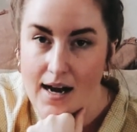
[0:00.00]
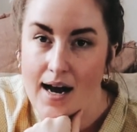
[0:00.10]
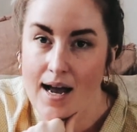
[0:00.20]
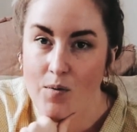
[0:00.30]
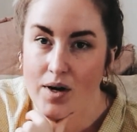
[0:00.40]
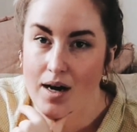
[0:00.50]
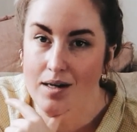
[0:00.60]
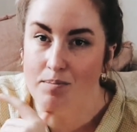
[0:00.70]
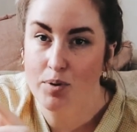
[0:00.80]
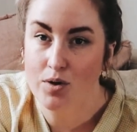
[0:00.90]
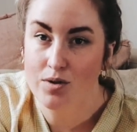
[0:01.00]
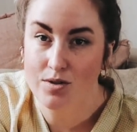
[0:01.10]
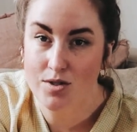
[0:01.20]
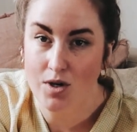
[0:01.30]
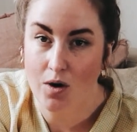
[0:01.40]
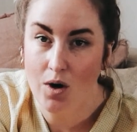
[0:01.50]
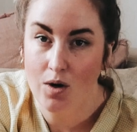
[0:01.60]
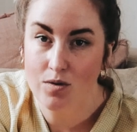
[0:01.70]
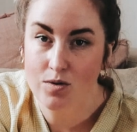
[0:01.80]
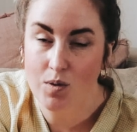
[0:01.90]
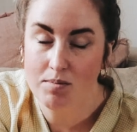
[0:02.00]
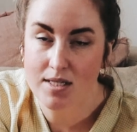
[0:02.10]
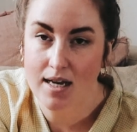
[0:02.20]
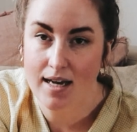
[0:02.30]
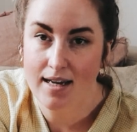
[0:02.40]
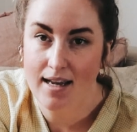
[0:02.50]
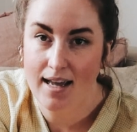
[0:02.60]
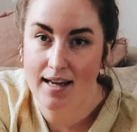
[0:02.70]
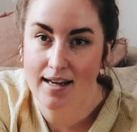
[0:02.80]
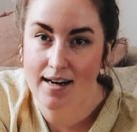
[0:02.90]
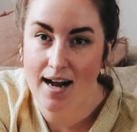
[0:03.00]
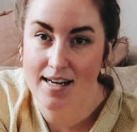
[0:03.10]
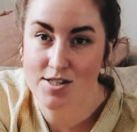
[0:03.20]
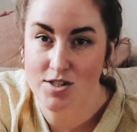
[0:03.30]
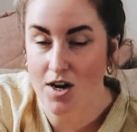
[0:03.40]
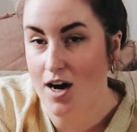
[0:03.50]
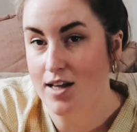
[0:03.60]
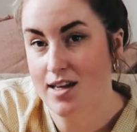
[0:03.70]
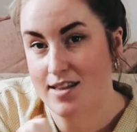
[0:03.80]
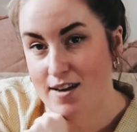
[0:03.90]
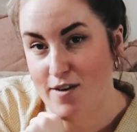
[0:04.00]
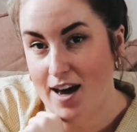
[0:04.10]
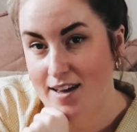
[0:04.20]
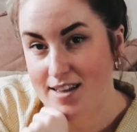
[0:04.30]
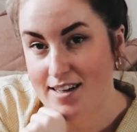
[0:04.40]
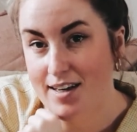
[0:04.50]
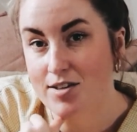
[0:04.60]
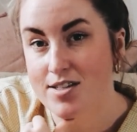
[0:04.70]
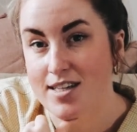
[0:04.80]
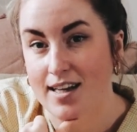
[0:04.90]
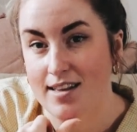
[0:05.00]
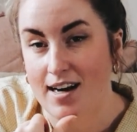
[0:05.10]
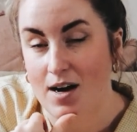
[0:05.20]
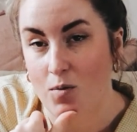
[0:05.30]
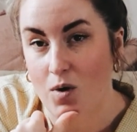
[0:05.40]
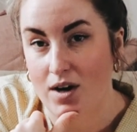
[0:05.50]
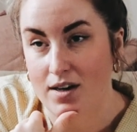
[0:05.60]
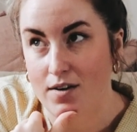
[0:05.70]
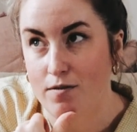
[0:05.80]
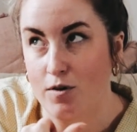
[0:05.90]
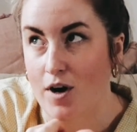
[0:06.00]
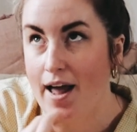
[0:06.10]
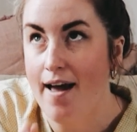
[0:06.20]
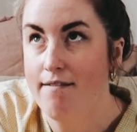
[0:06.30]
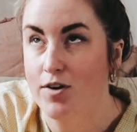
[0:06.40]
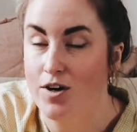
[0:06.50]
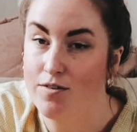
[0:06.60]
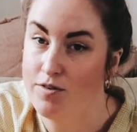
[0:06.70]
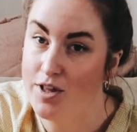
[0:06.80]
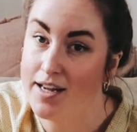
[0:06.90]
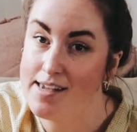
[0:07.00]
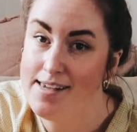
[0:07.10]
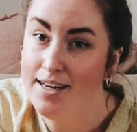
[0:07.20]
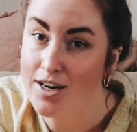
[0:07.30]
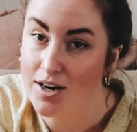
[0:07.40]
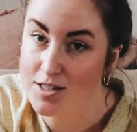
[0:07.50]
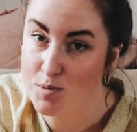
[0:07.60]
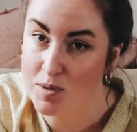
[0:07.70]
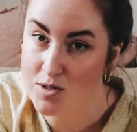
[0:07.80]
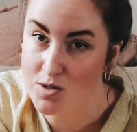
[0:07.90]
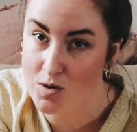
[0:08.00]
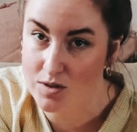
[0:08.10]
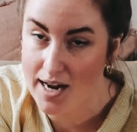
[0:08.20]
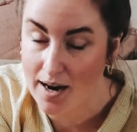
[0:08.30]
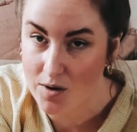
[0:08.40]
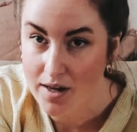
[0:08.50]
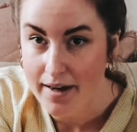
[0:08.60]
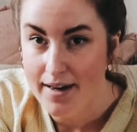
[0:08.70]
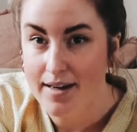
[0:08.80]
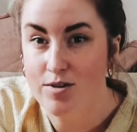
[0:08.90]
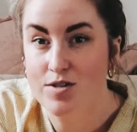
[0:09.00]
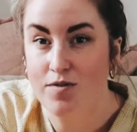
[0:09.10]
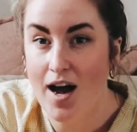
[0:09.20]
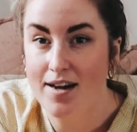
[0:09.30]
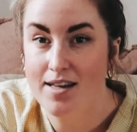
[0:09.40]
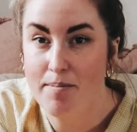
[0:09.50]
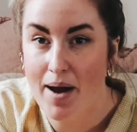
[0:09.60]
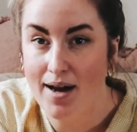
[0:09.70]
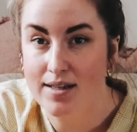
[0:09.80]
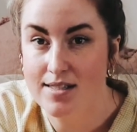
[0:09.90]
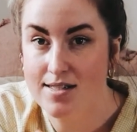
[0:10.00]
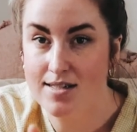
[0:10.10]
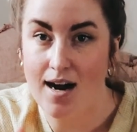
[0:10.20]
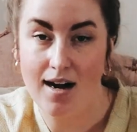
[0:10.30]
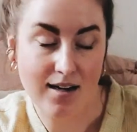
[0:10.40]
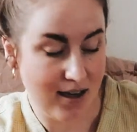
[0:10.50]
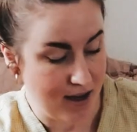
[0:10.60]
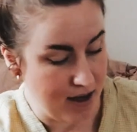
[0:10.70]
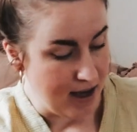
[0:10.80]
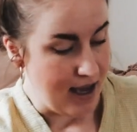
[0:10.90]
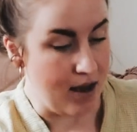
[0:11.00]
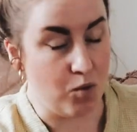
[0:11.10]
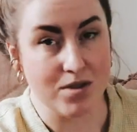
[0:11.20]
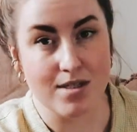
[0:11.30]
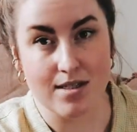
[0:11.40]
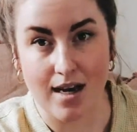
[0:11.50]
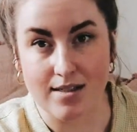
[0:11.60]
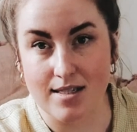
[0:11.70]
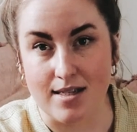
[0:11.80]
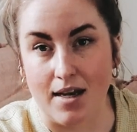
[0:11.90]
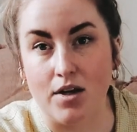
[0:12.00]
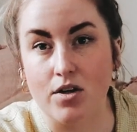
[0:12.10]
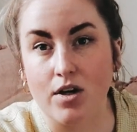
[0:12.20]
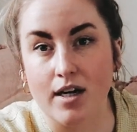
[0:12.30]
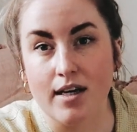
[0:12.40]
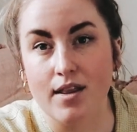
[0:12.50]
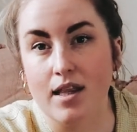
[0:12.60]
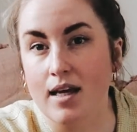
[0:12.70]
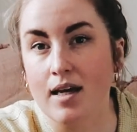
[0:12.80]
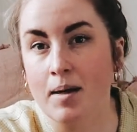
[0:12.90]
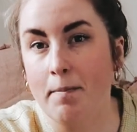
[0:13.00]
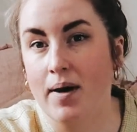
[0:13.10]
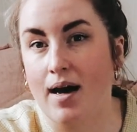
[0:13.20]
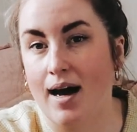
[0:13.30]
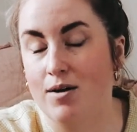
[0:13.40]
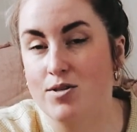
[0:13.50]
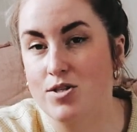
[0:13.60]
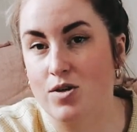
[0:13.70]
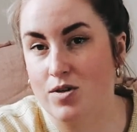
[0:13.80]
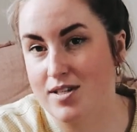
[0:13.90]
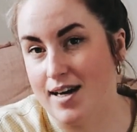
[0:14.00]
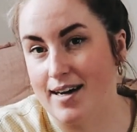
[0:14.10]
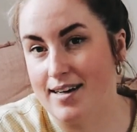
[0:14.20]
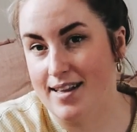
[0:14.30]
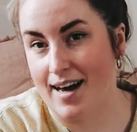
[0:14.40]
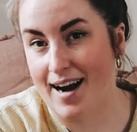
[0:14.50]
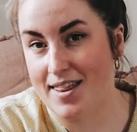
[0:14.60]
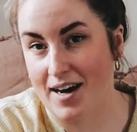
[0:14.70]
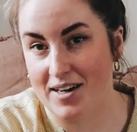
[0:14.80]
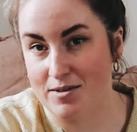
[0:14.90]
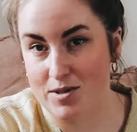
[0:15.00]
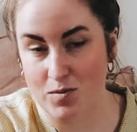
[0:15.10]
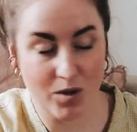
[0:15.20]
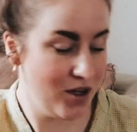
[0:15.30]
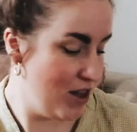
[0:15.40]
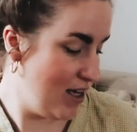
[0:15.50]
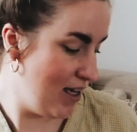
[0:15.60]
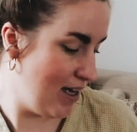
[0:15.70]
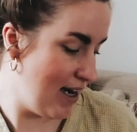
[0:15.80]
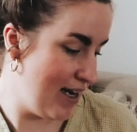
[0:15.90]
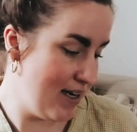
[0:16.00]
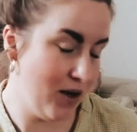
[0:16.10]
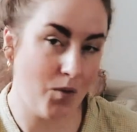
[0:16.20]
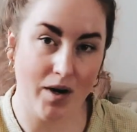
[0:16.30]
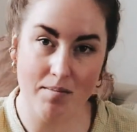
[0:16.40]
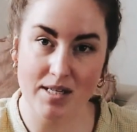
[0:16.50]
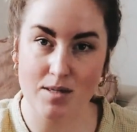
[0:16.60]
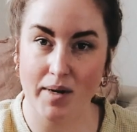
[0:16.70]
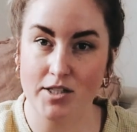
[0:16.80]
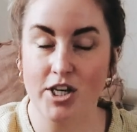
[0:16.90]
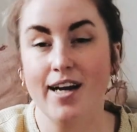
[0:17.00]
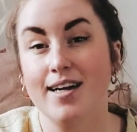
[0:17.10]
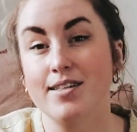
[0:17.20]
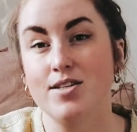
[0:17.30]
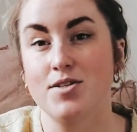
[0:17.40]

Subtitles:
I went on Pearl Soho's website and I saw that they've had the needle set that I wanted forever, for like a year. It's been sold out. It was finally back in stock. It wasn't on sale or anything, but I was so excited that I thought it was worth it and I didn't want to miss my chance.